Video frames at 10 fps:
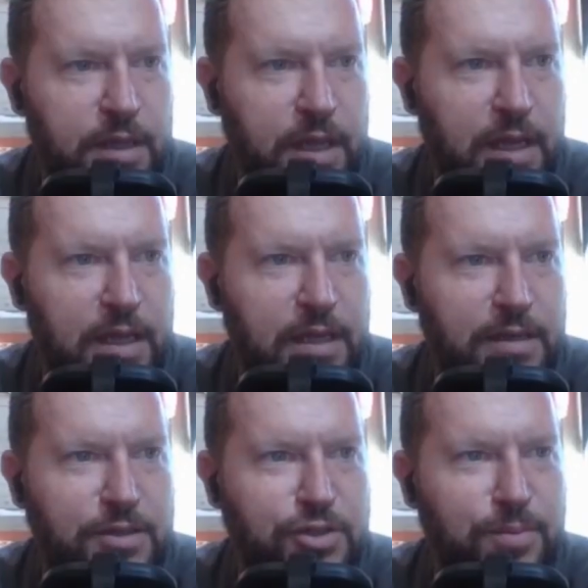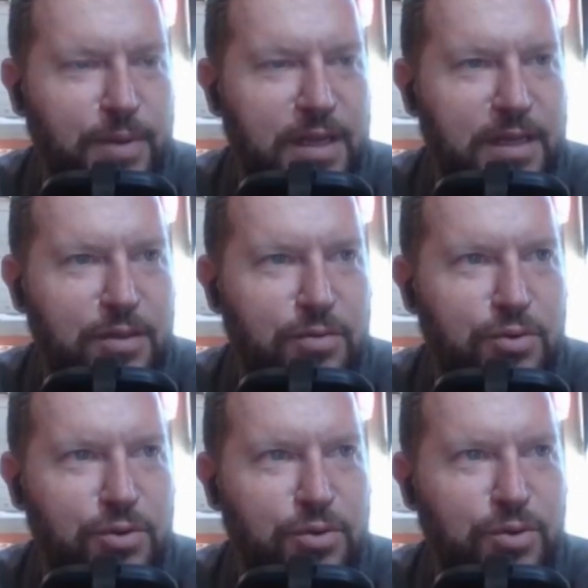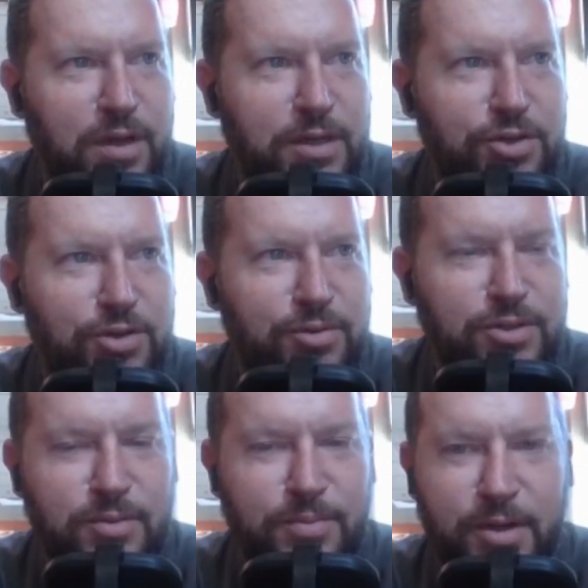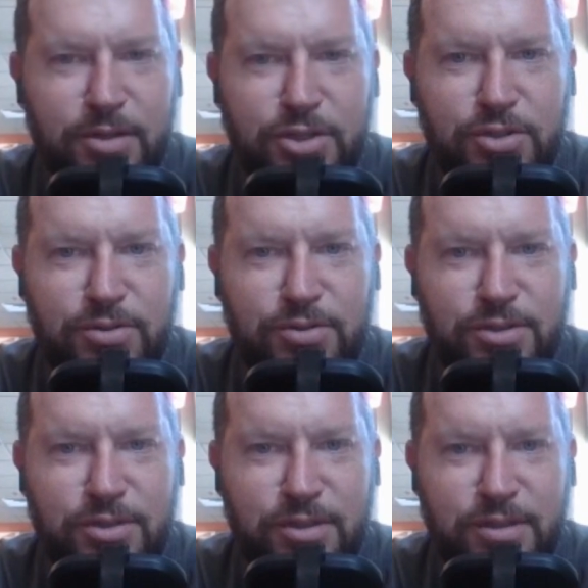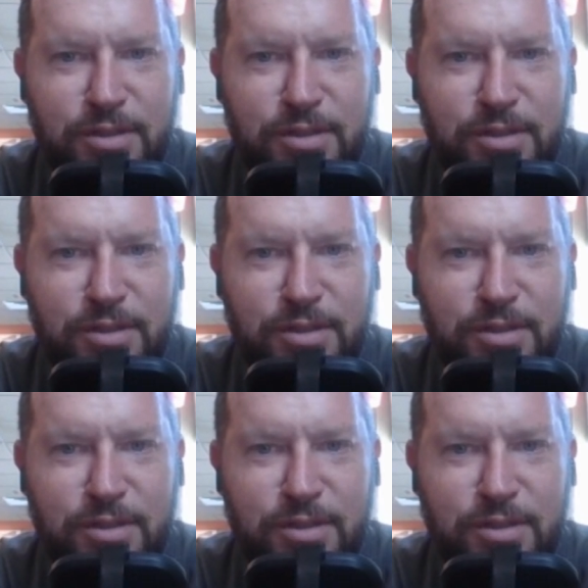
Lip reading: And did you make it through on your original pair of shoes?